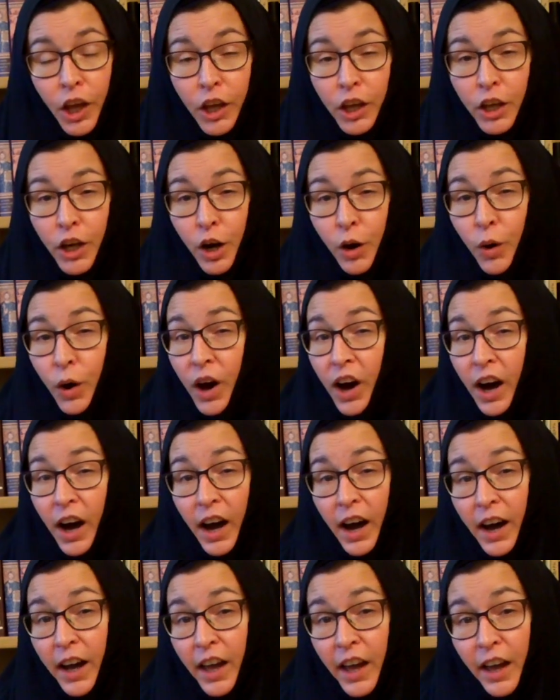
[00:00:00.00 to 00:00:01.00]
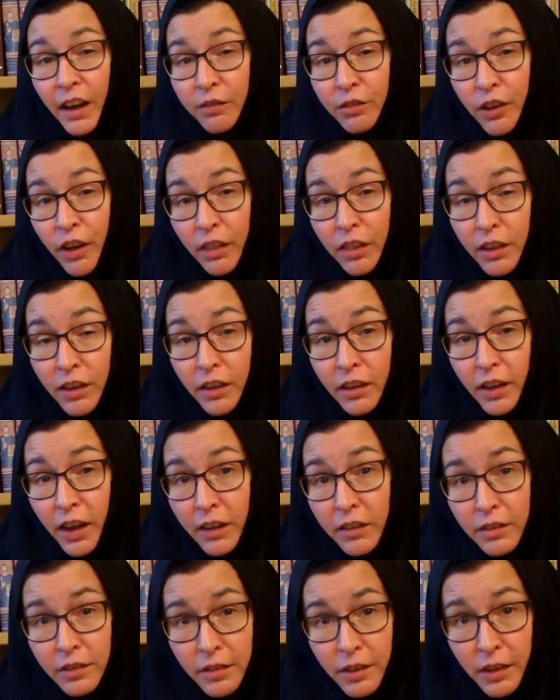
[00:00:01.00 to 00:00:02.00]
You know, I have nothing
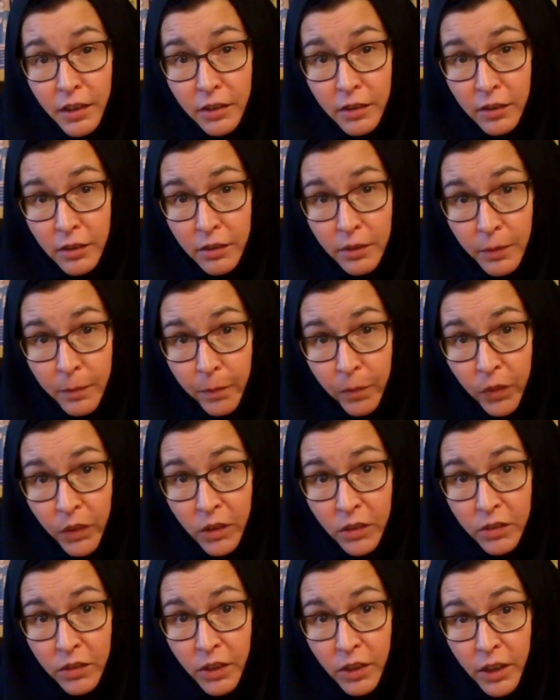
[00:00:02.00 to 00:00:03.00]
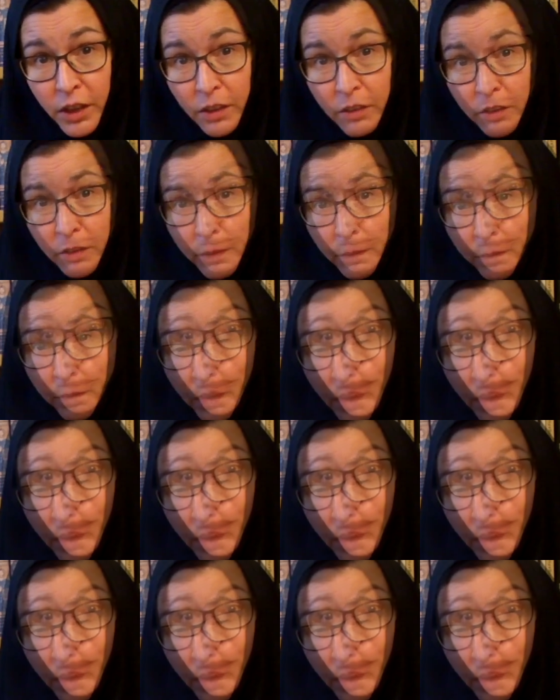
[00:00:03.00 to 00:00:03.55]
against cynicism, zillions,